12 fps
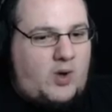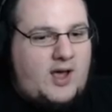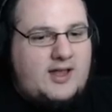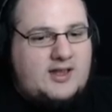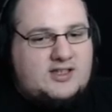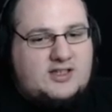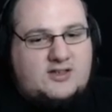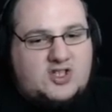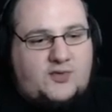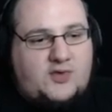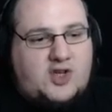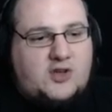white,
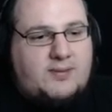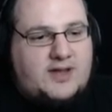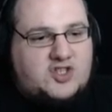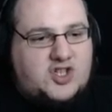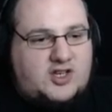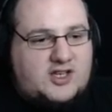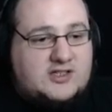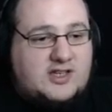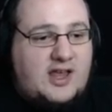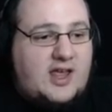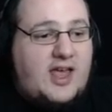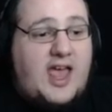just for good measure, because
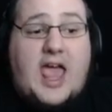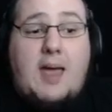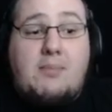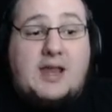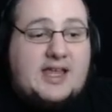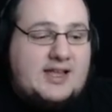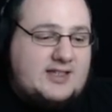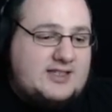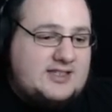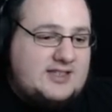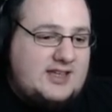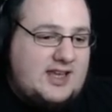hair bleeds.